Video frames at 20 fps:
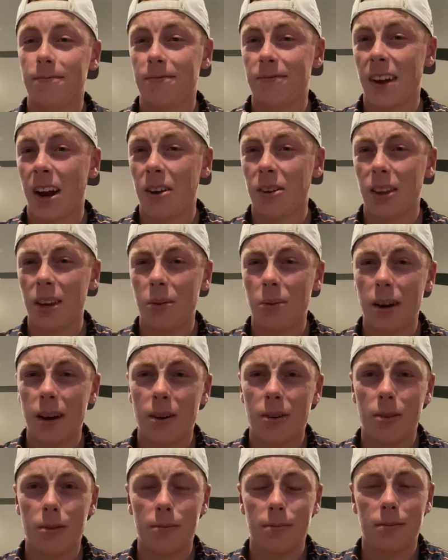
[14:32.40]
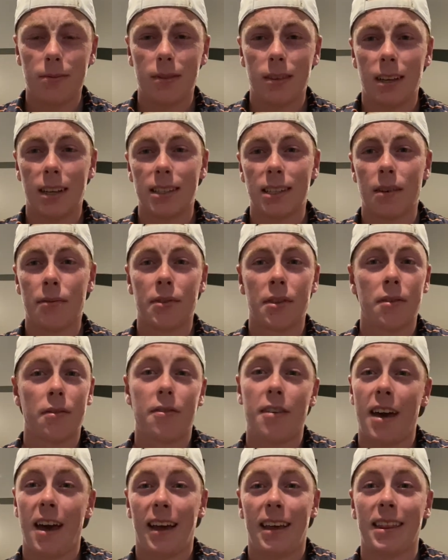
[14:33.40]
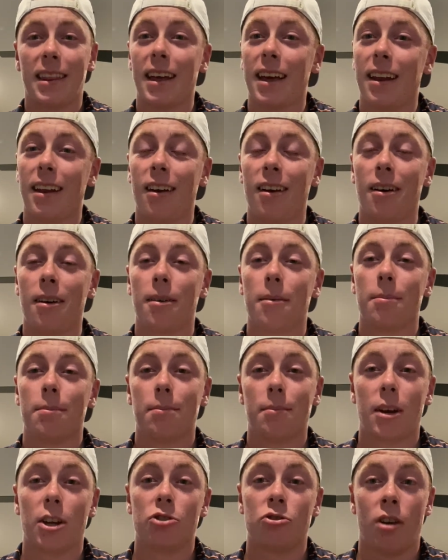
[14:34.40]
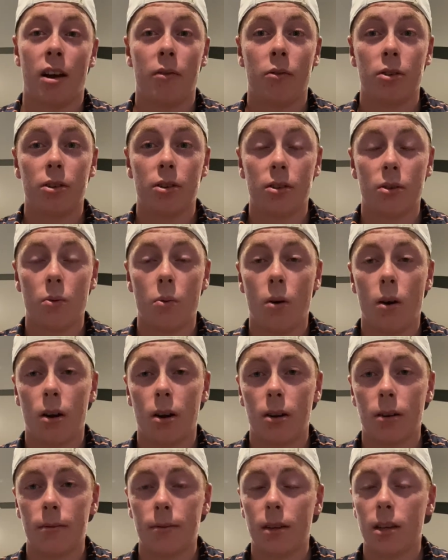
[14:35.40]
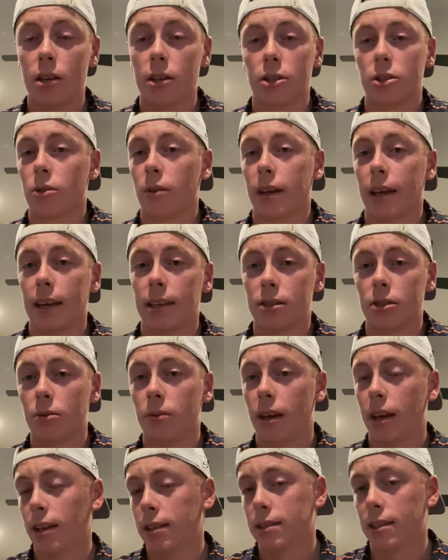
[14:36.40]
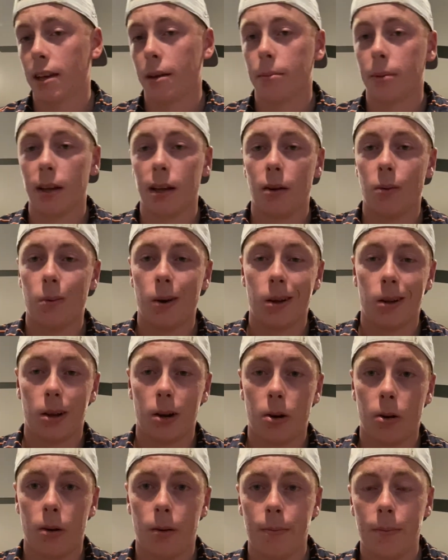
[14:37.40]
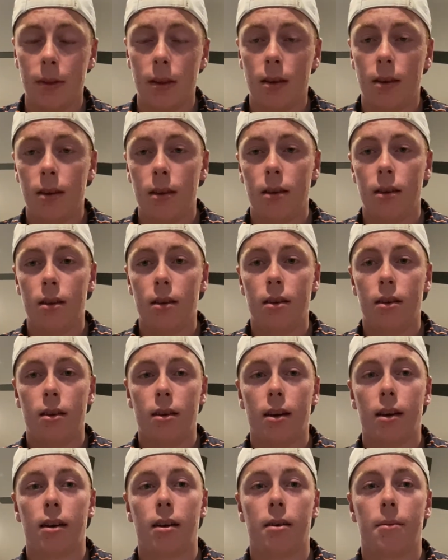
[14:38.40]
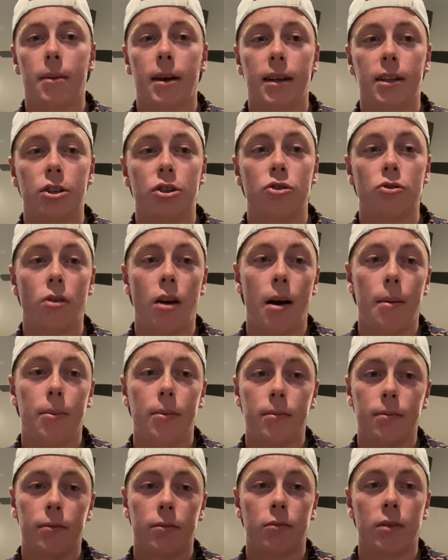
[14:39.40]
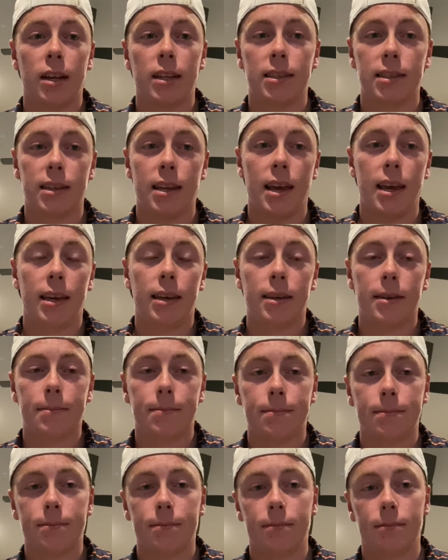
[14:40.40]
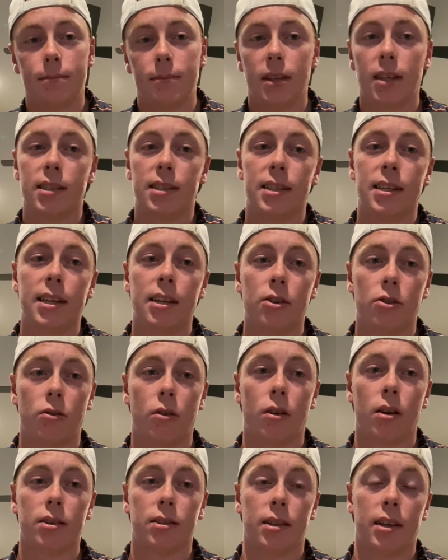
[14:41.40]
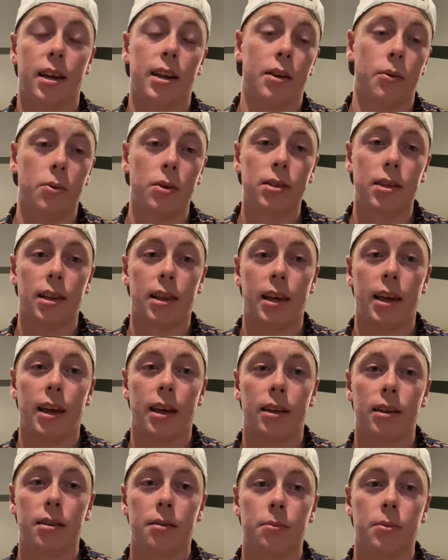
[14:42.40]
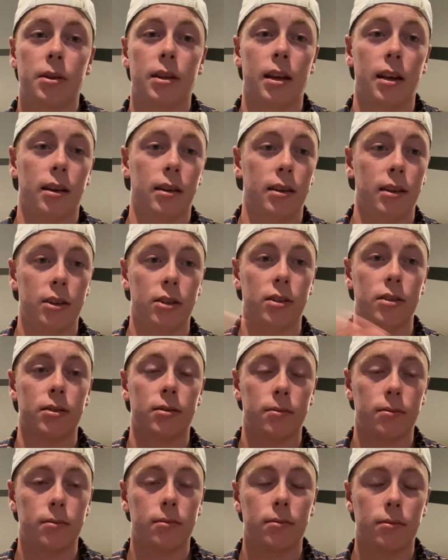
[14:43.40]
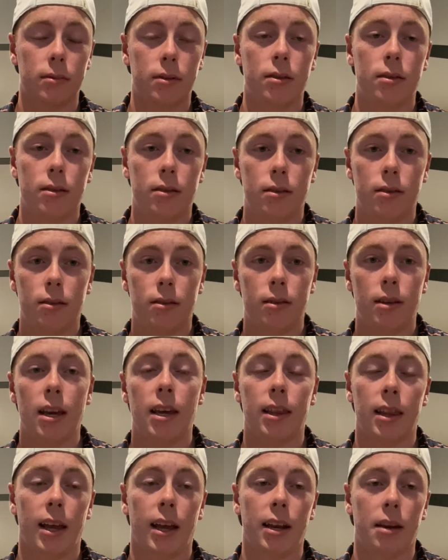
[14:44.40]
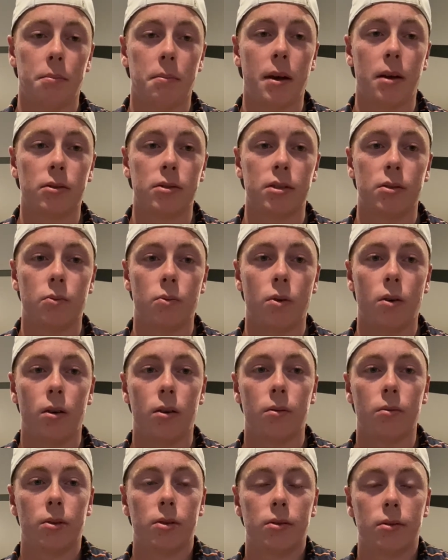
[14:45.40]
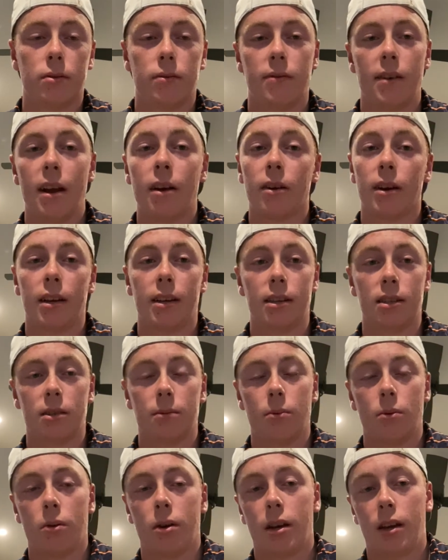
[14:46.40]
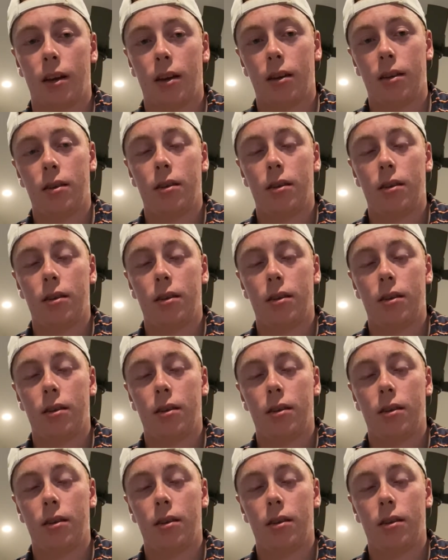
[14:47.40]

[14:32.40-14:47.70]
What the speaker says: fairly well, except for the fact that my drive went into the water. So I guess you can't say I played it well at all. I had to drop red stake because it did cross land. It was at land, but then it just hit land, it bounced in water, which was very disappointing.